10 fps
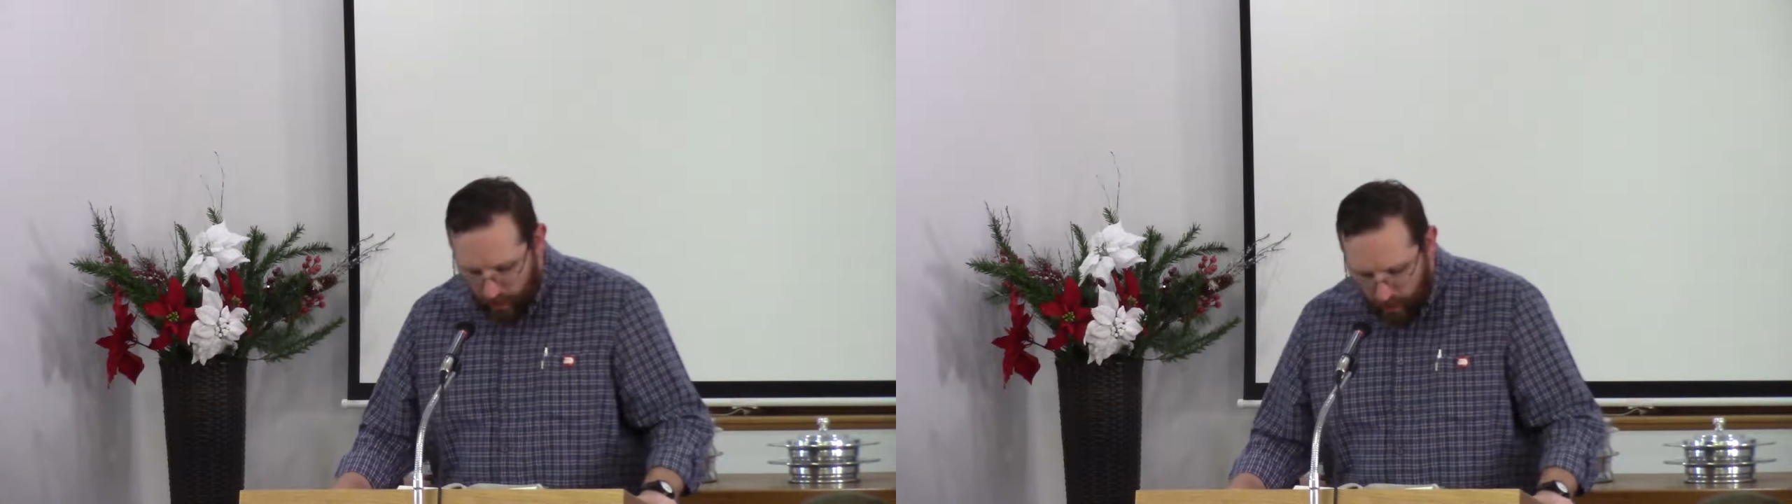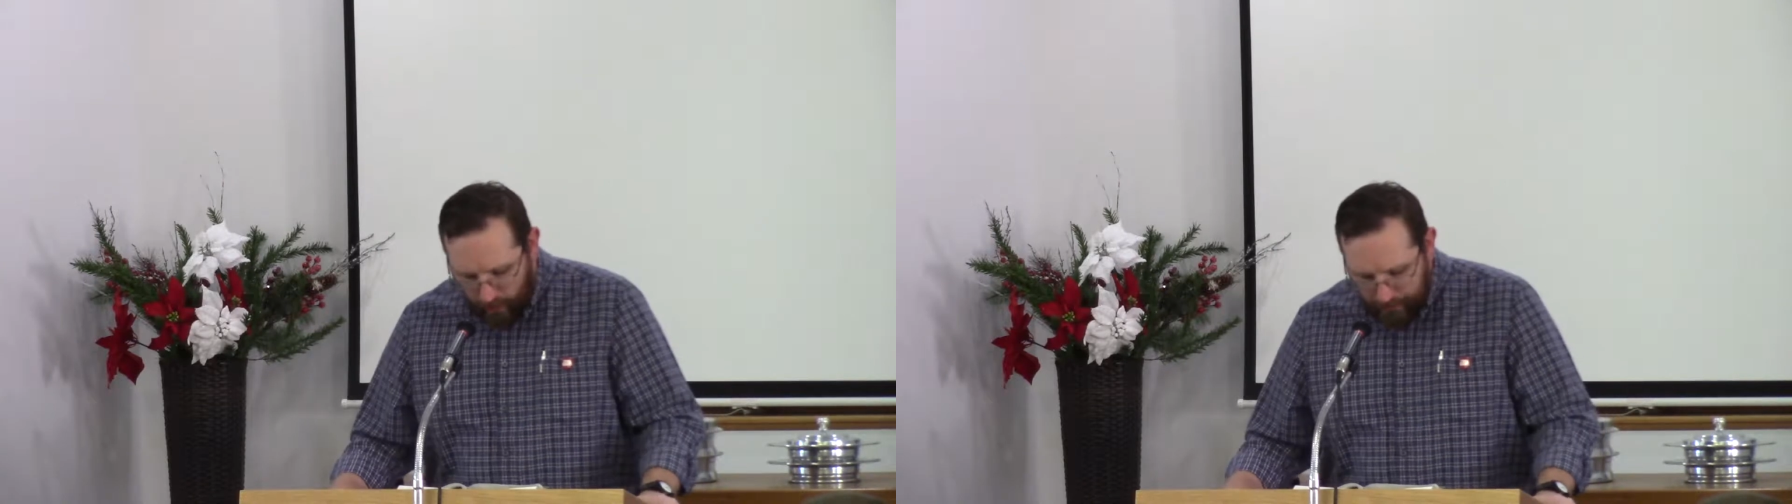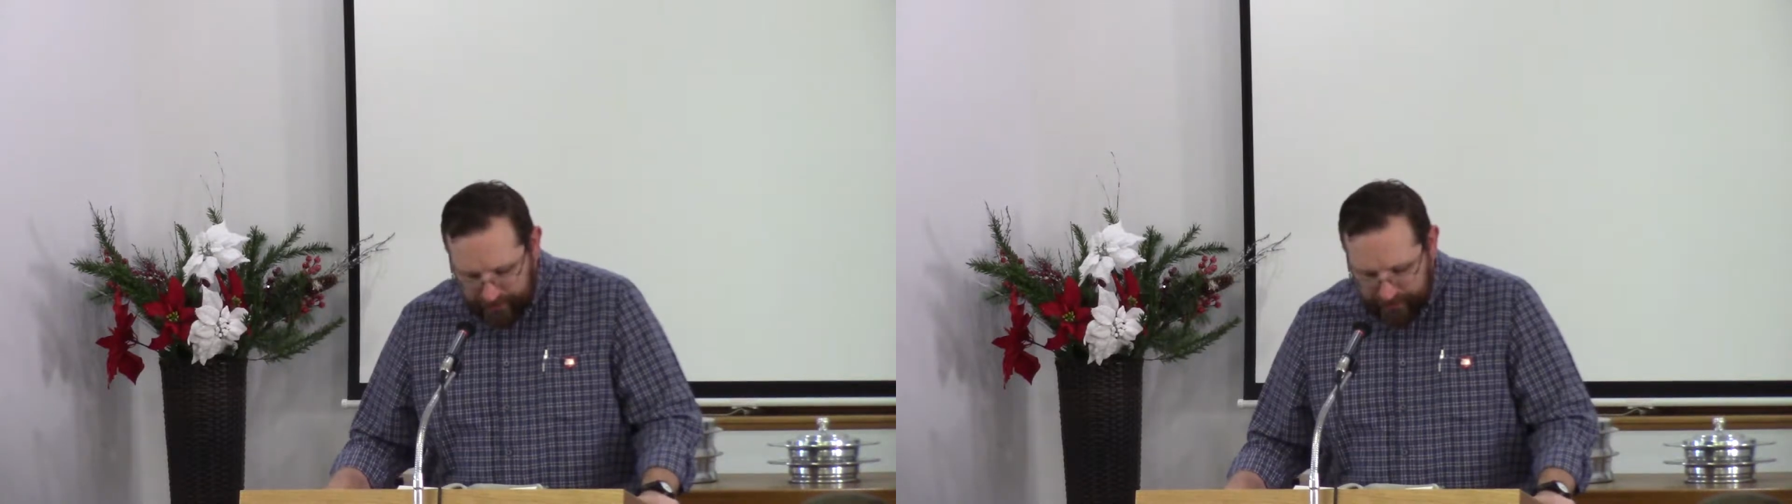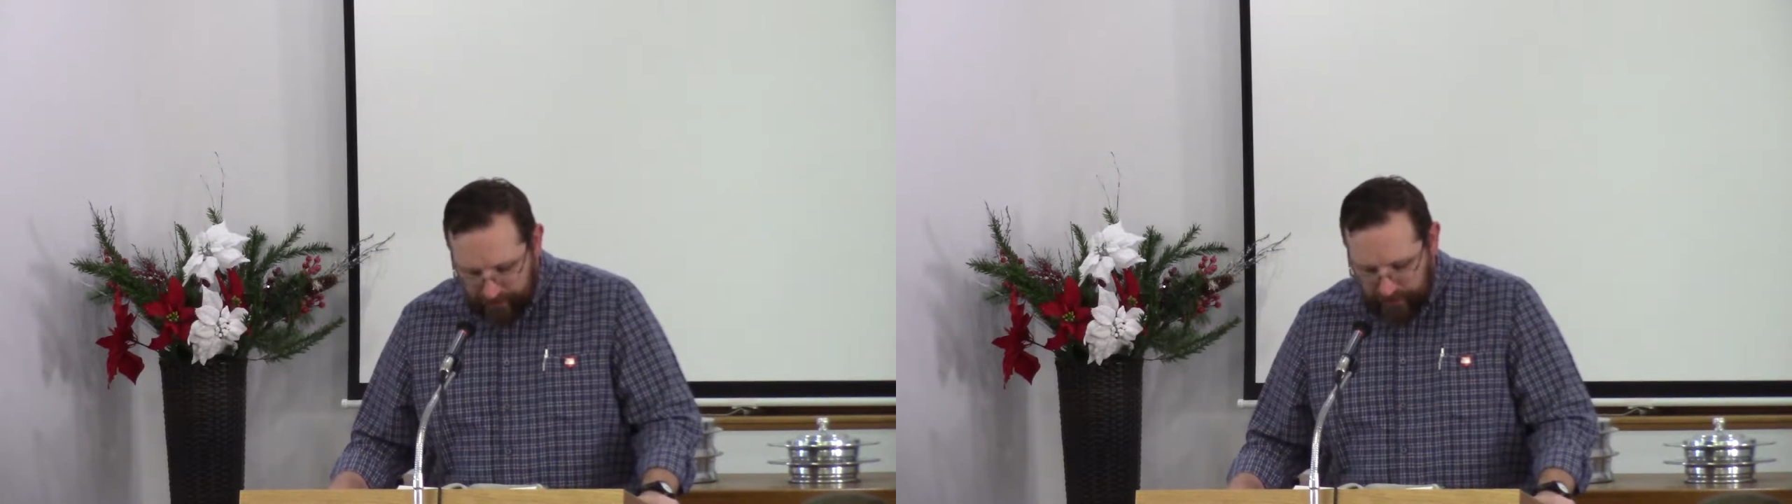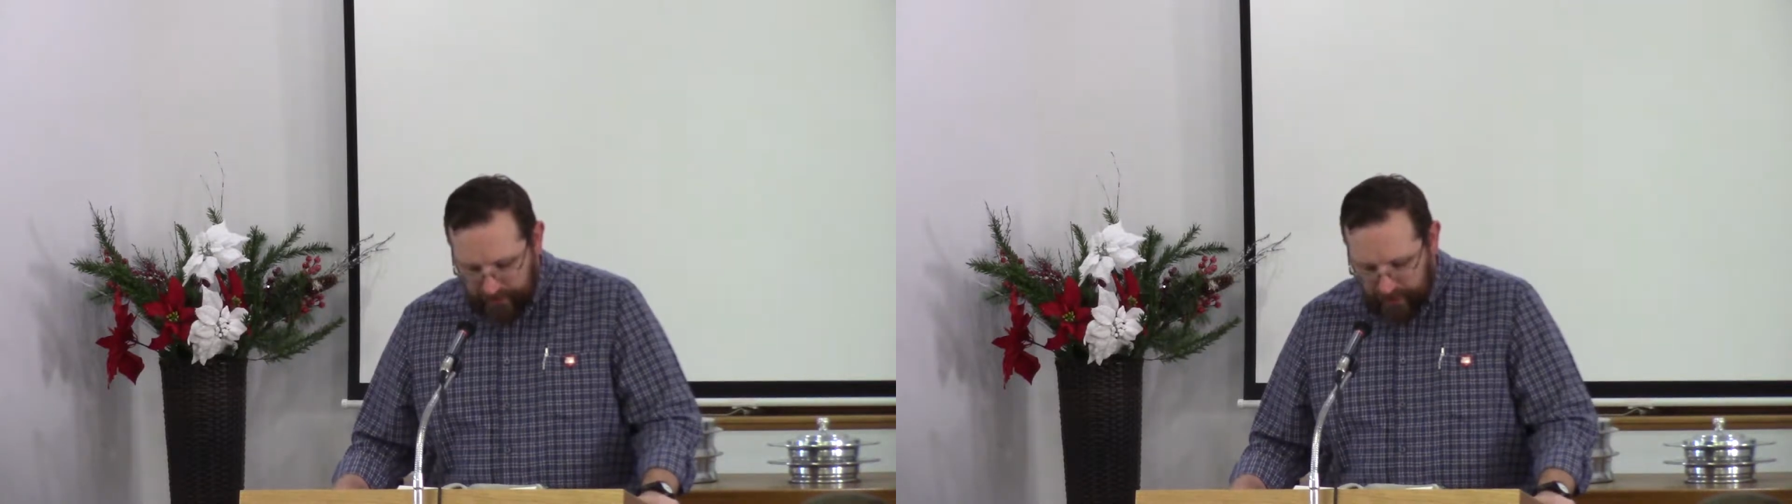all
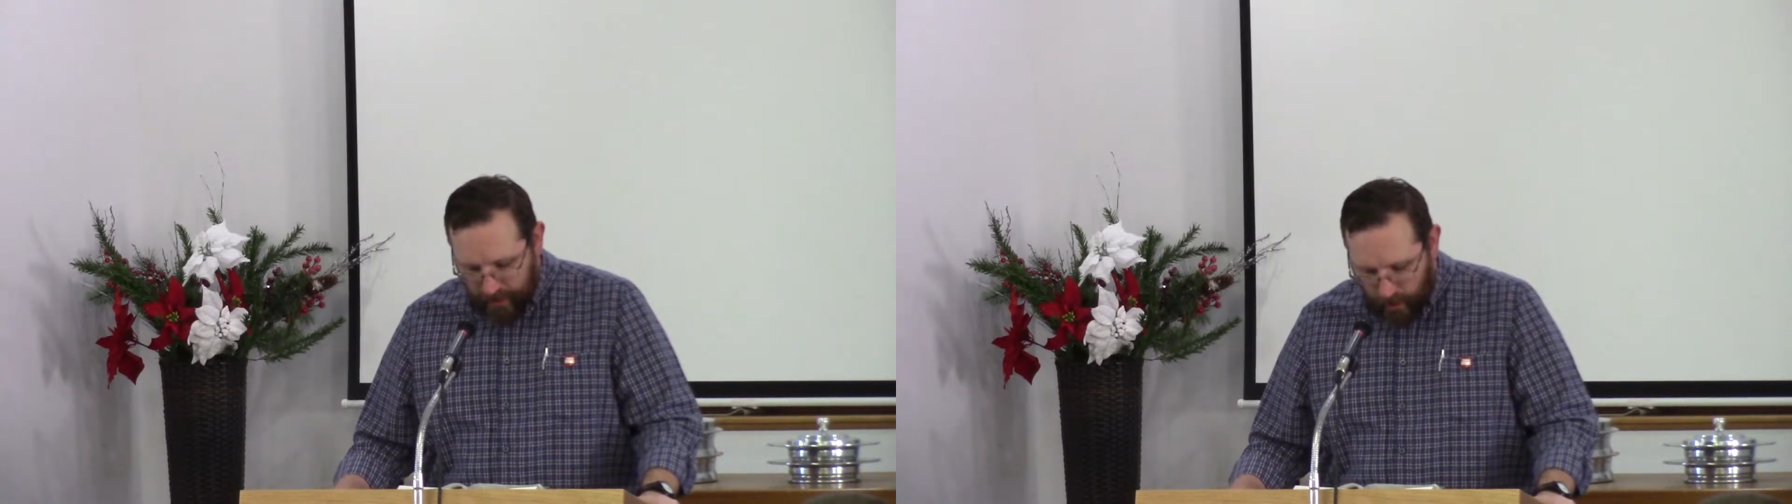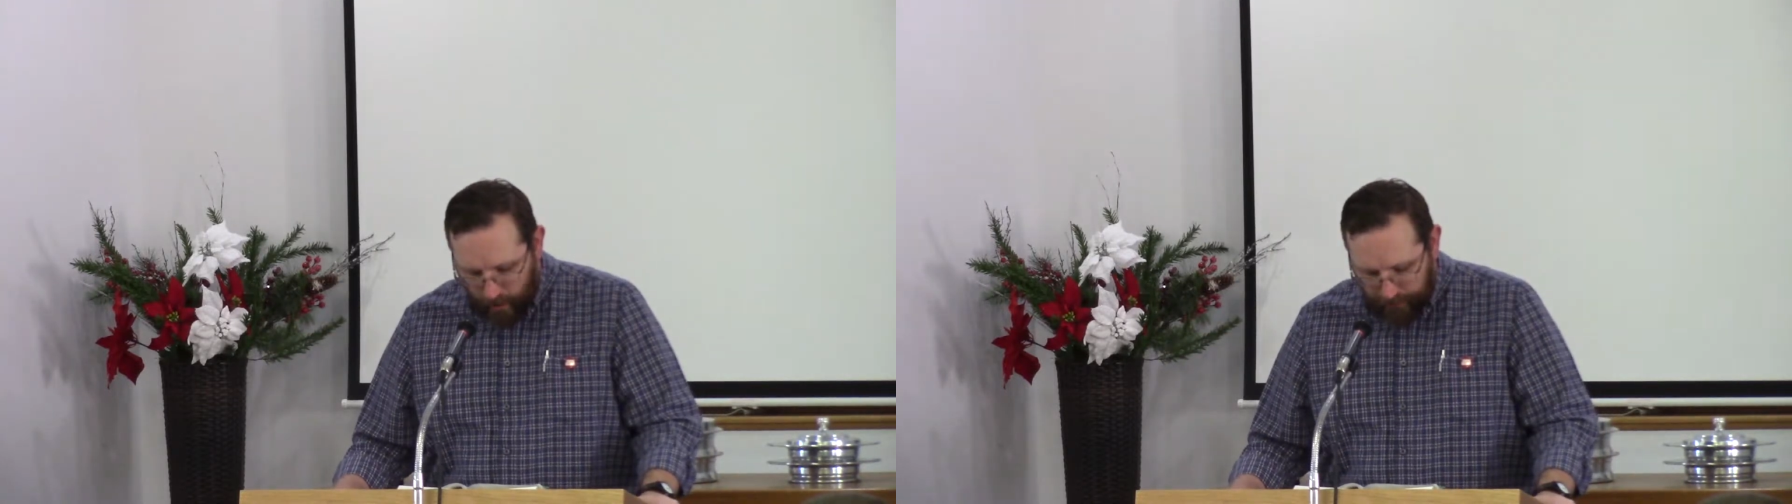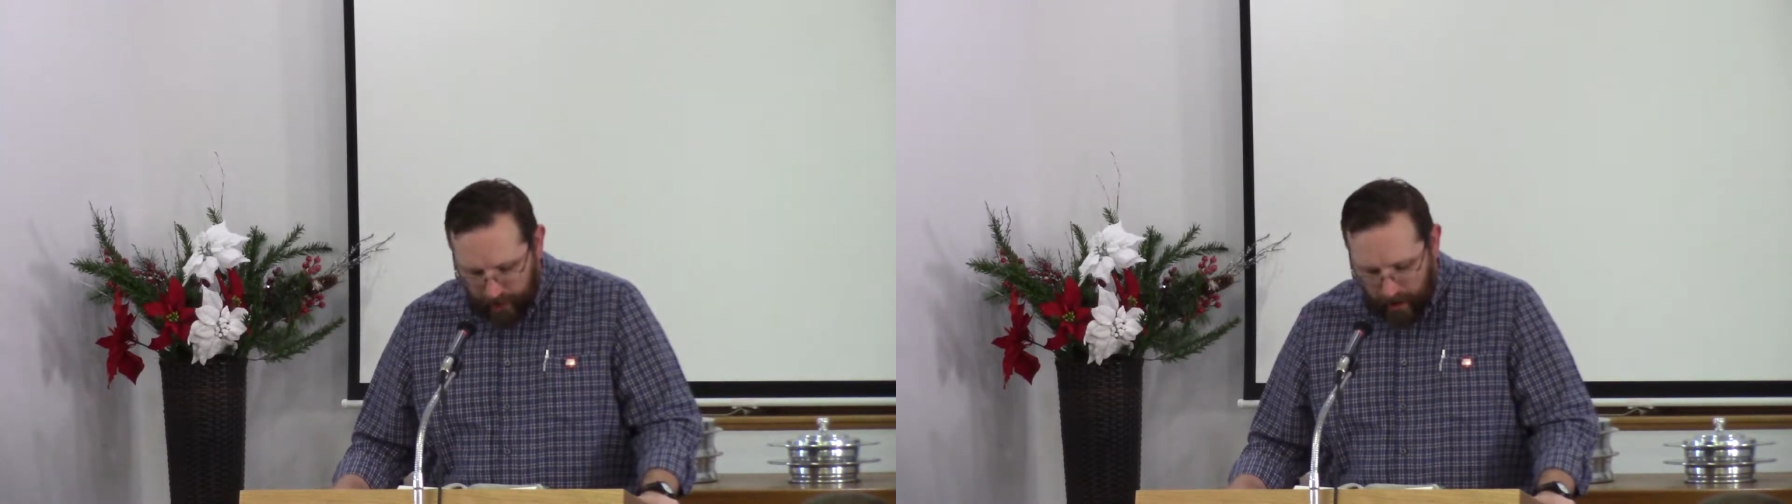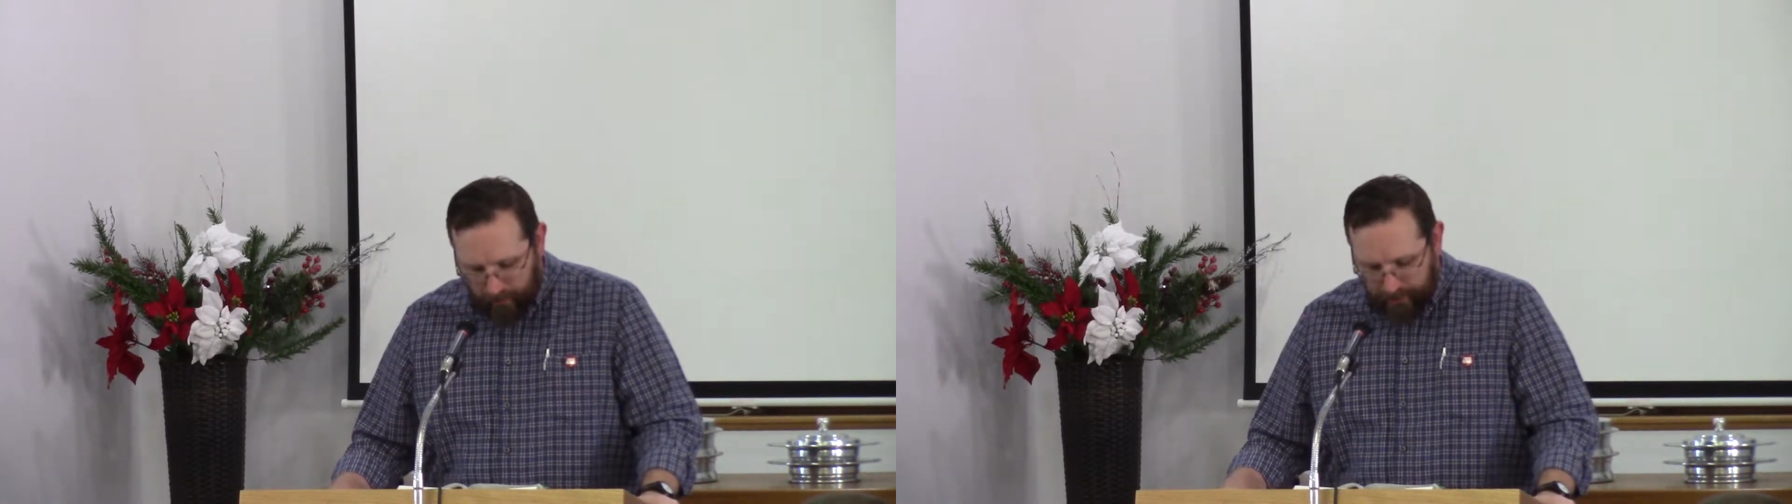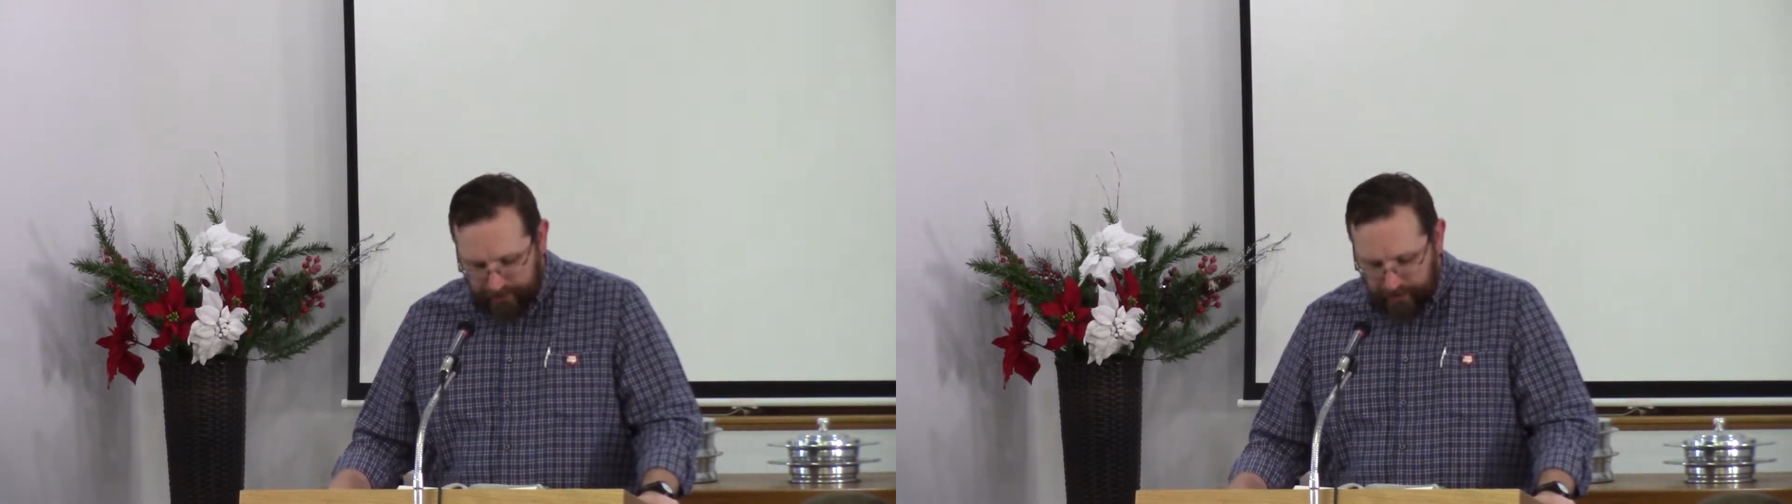mysteries and all
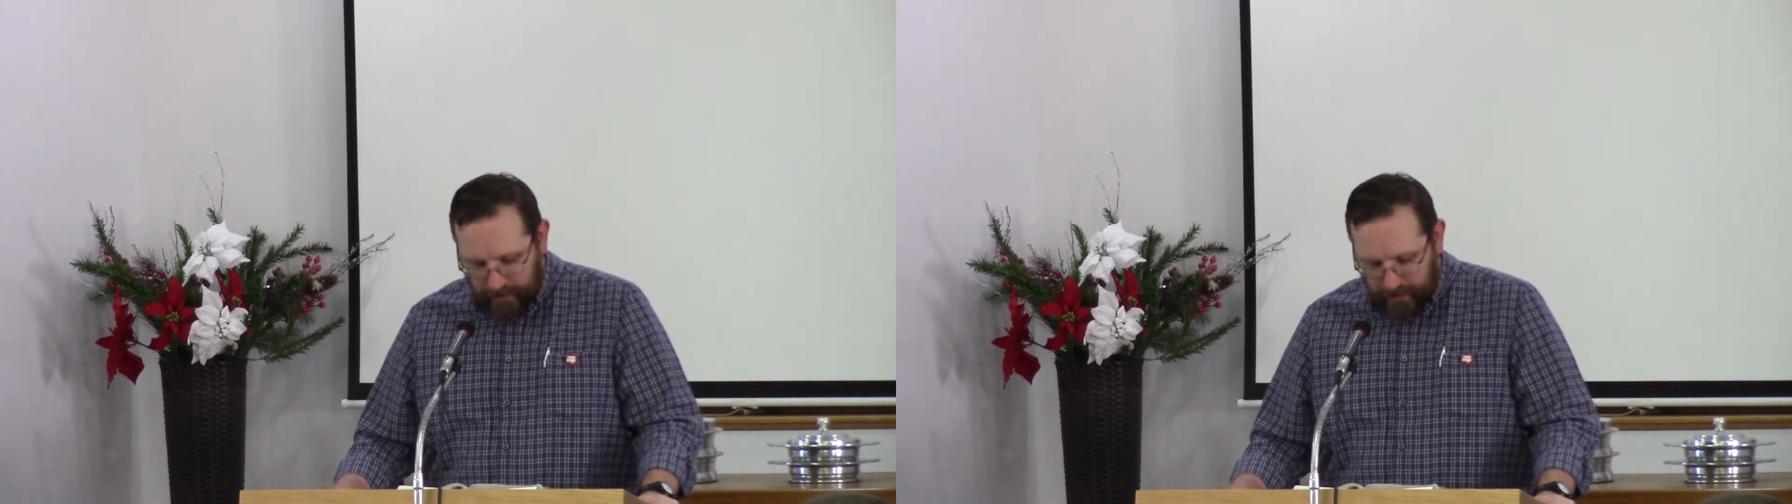knowledge,